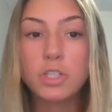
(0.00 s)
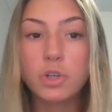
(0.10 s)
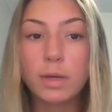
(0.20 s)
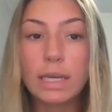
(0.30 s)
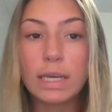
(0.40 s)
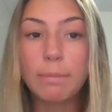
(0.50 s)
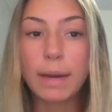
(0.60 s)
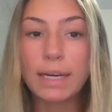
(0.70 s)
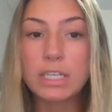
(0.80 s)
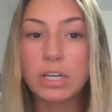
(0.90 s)
Do we get
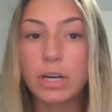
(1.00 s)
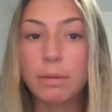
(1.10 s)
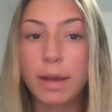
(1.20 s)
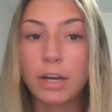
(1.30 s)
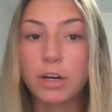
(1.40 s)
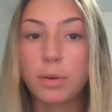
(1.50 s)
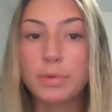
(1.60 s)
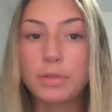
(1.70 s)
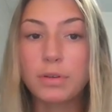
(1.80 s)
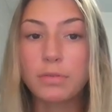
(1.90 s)
bacteria and
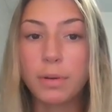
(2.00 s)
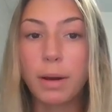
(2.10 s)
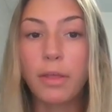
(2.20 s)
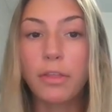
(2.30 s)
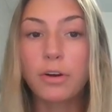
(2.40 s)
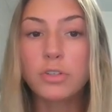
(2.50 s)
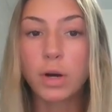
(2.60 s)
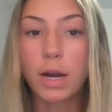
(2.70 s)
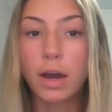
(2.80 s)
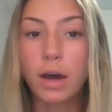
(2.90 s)
microbes from others
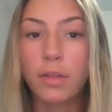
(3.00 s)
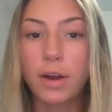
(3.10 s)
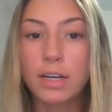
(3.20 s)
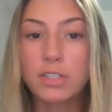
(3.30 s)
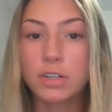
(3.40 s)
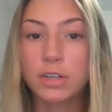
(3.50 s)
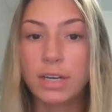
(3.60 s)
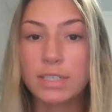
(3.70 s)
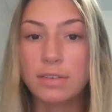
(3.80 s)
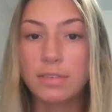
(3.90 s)
or other external
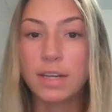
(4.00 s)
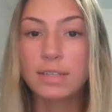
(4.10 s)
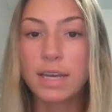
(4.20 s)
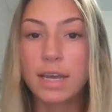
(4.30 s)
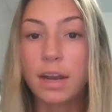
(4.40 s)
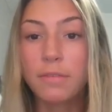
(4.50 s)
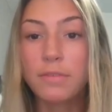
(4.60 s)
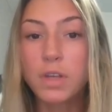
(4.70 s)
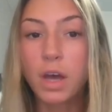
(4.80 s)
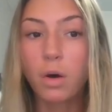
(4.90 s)
activities? And if
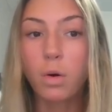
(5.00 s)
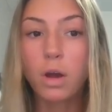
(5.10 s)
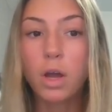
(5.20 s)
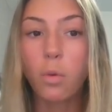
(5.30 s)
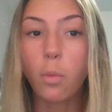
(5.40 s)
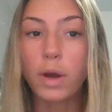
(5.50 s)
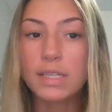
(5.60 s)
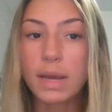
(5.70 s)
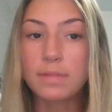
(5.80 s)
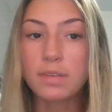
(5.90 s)
so, what
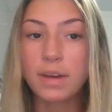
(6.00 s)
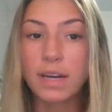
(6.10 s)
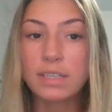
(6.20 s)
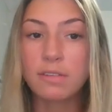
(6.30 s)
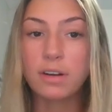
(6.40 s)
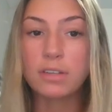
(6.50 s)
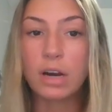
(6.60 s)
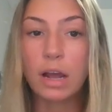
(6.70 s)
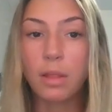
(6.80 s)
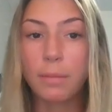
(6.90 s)
types of activities
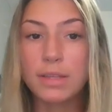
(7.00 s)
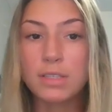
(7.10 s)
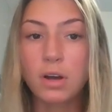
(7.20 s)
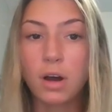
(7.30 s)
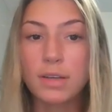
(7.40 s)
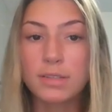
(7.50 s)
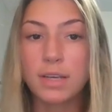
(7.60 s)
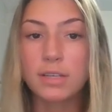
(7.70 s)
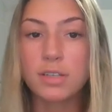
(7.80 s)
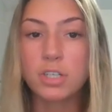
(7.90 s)
or elements cause
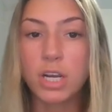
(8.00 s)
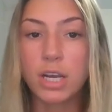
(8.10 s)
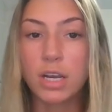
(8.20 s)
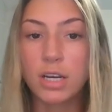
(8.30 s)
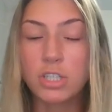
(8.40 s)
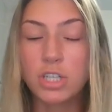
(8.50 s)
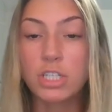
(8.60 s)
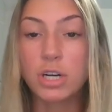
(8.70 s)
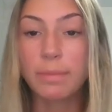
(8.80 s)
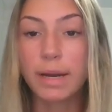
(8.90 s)
us to
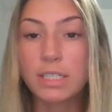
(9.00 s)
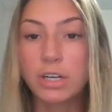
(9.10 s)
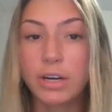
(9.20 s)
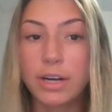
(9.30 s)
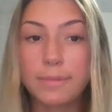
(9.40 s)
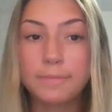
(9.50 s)
exchange our bacteria?